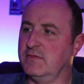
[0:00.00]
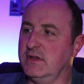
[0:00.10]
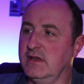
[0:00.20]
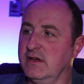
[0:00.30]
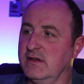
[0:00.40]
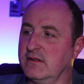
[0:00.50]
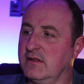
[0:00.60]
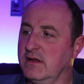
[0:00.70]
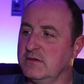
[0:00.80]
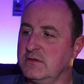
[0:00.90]
Yeah,
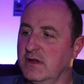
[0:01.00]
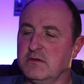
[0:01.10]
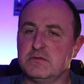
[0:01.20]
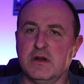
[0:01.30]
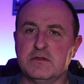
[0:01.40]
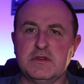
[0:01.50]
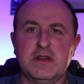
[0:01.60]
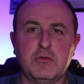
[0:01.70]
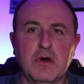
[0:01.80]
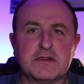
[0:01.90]

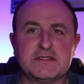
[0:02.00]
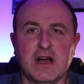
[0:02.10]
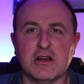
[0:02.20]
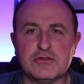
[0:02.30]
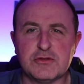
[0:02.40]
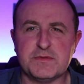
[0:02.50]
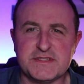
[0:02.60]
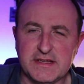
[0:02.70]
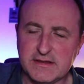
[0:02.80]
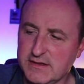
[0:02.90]
it works
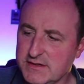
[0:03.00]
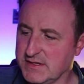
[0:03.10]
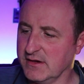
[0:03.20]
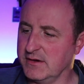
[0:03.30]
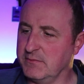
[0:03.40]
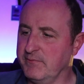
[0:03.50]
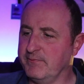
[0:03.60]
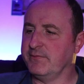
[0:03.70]
100% of the time.